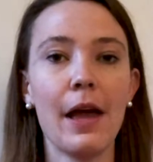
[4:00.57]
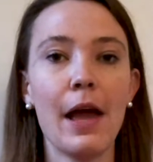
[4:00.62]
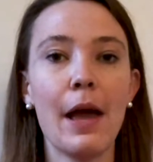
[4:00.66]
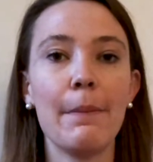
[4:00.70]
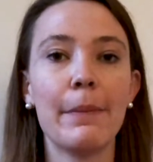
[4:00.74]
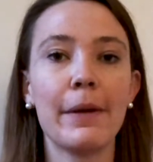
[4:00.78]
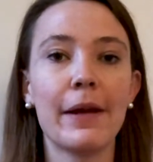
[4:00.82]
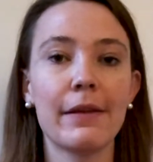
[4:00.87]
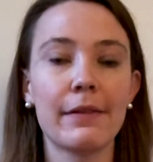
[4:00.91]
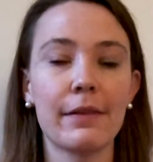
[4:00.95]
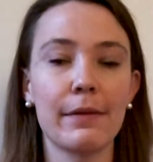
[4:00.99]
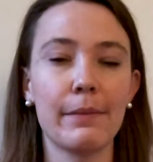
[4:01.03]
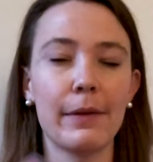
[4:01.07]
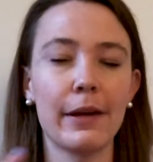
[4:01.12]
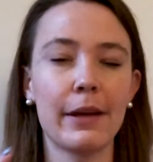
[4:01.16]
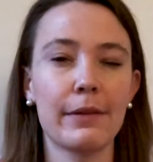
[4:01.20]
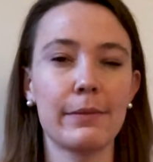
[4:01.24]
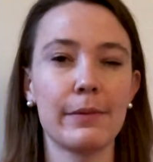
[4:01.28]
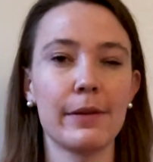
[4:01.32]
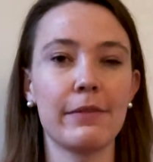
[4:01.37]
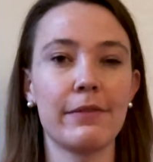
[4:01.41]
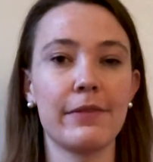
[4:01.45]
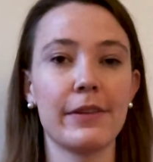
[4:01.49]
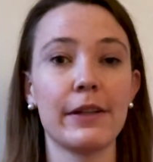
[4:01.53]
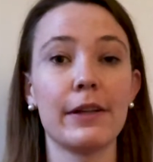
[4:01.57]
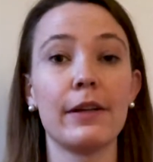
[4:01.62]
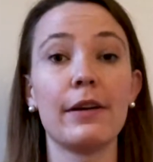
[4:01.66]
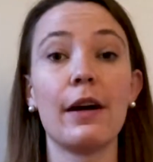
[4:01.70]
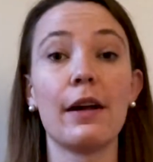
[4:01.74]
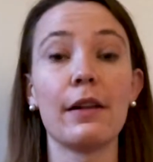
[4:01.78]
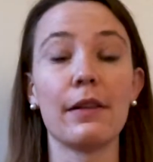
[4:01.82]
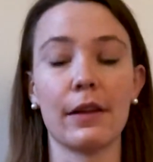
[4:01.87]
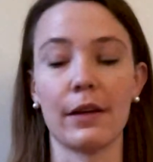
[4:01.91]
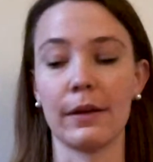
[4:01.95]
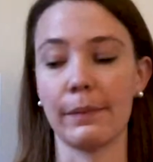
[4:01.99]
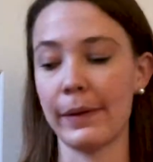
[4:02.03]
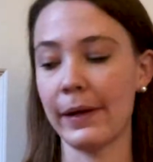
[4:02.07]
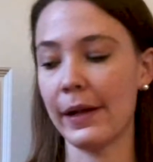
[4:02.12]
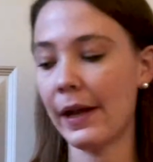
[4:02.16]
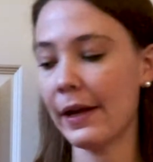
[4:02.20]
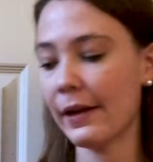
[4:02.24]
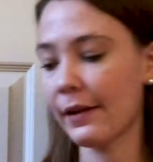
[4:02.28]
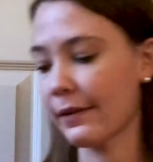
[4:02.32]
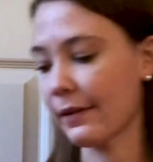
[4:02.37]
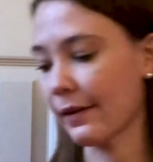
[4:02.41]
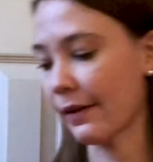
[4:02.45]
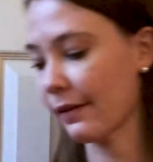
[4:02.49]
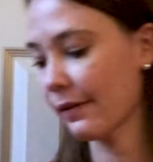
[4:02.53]
because it makes me feel a little bit
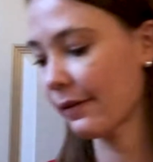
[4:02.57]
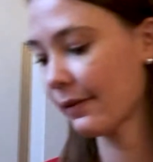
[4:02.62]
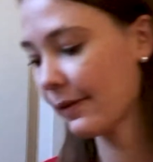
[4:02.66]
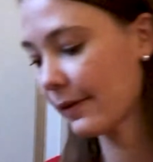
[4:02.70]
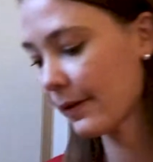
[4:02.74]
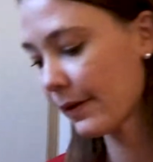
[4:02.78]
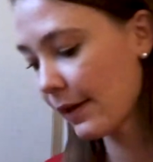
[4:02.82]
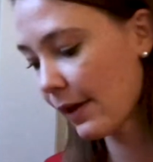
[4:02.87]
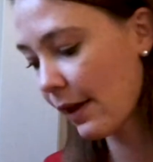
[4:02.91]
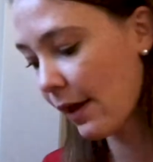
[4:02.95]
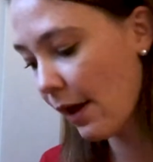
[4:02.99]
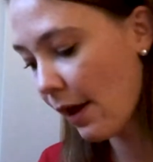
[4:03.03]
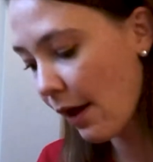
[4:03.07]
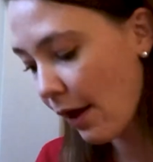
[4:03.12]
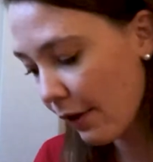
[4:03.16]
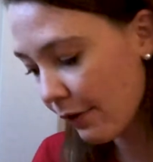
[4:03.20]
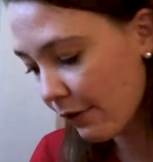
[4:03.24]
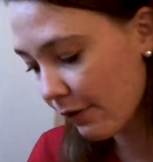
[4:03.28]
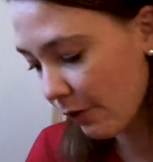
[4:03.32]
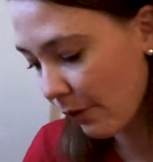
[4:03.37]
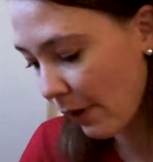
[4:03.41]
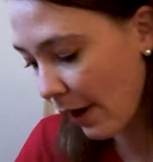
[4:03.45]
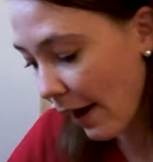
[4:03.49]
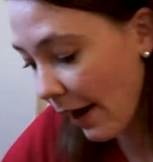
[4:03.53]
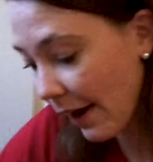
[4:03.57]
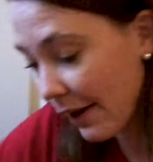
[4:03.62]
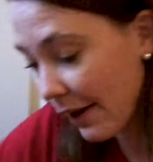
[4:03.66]
anxious. So I